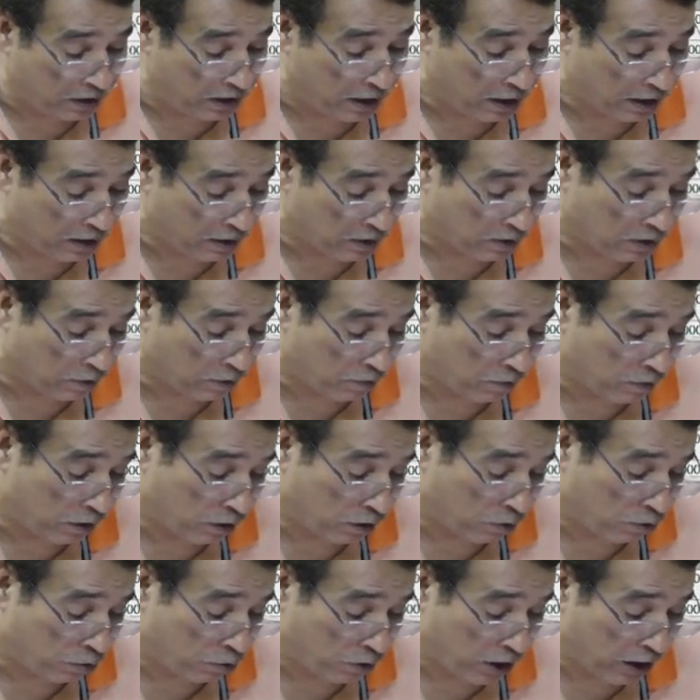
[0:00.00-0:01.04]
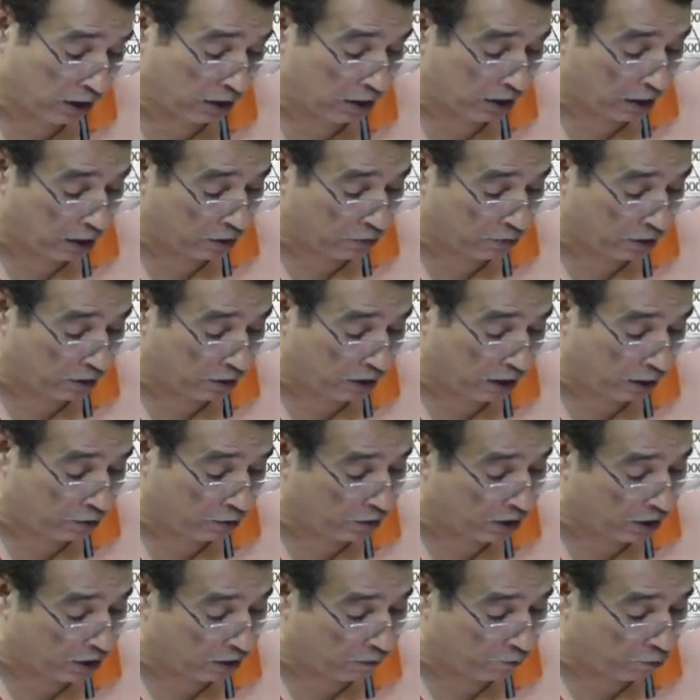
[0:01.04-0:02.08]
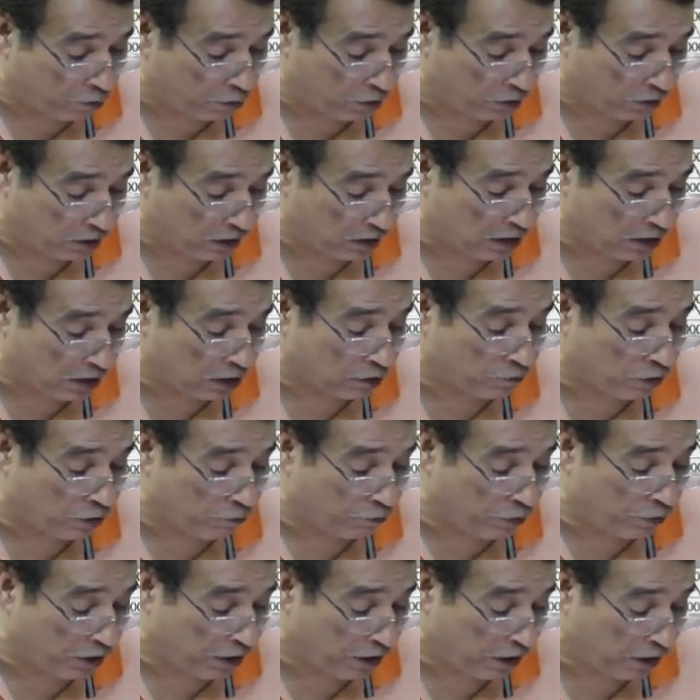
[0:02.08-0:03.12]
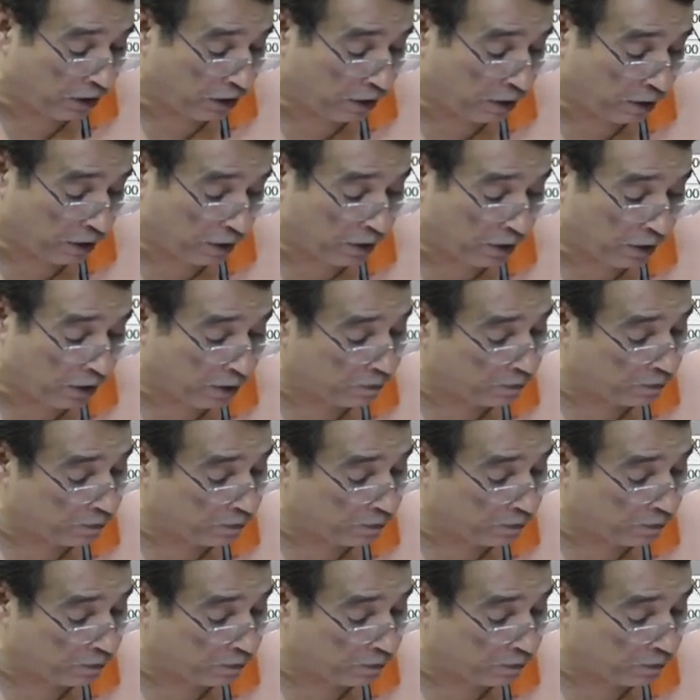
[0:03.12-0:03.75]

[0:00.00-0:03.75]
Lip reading: that is equal to 12,024. This is what we did earlier.